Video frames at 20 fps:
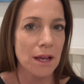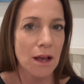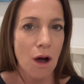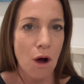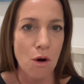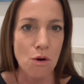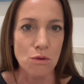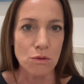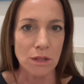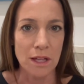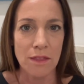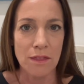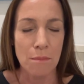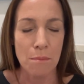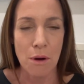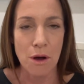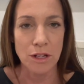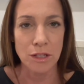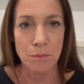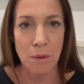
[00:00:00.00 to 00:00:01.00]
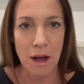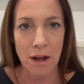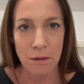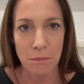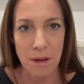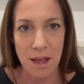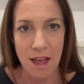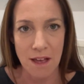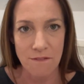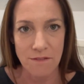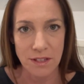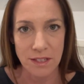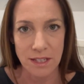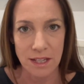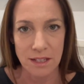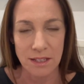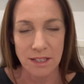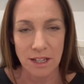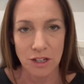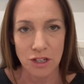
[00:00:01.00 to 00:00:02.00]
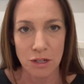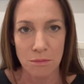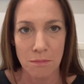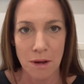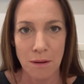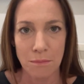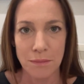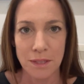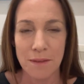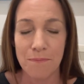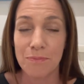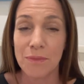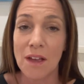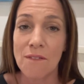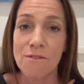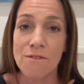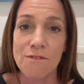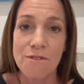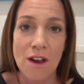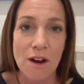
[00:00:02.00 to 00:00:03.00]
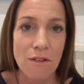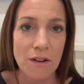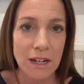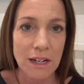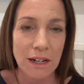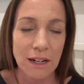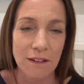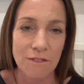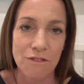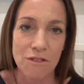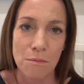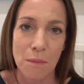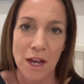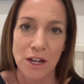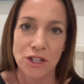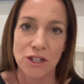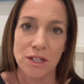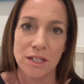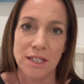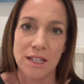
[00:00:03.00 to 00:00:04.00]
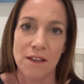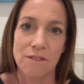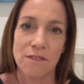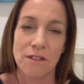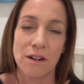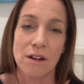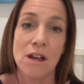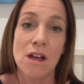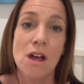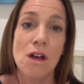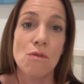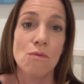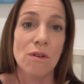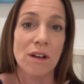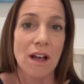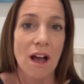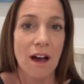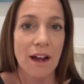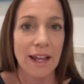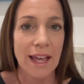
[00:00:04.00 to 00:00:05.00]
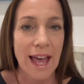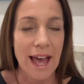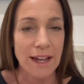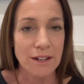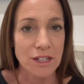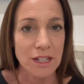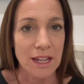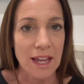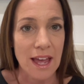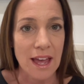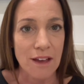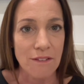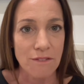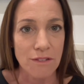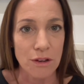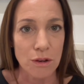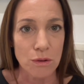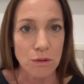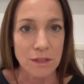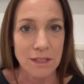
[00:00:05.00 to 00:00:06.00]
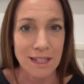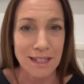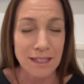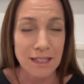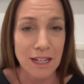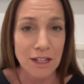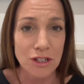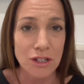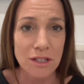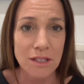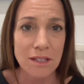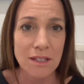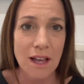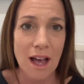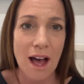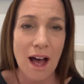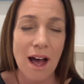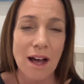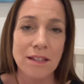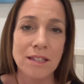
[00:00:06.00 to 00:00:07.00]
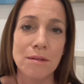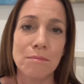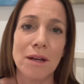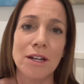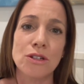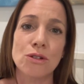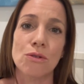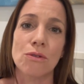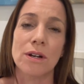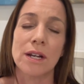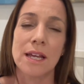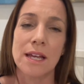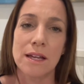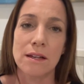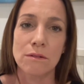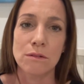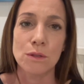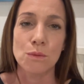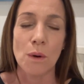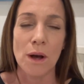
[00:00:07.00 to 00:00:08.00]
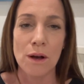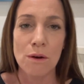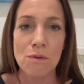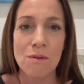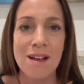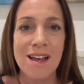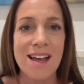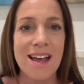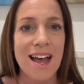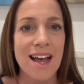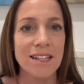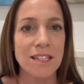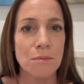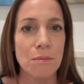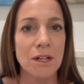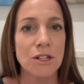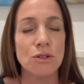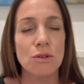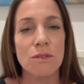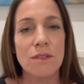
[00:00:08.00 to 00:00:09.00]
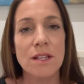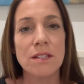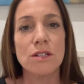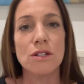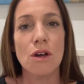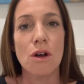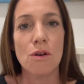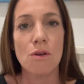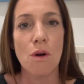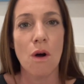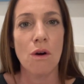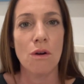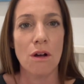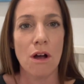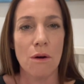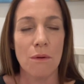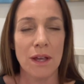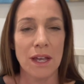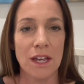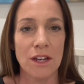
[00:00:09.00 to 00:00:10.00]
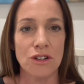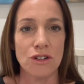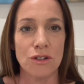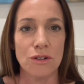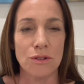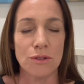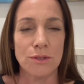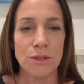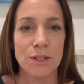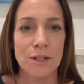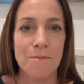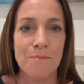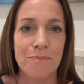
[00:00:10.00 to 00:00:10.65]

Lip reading: hole in the postpartum care for C-section mums, and very little information is given regarding how to care for your C-section scar, to make sure it heals well and to make sure there's no ongoing issues.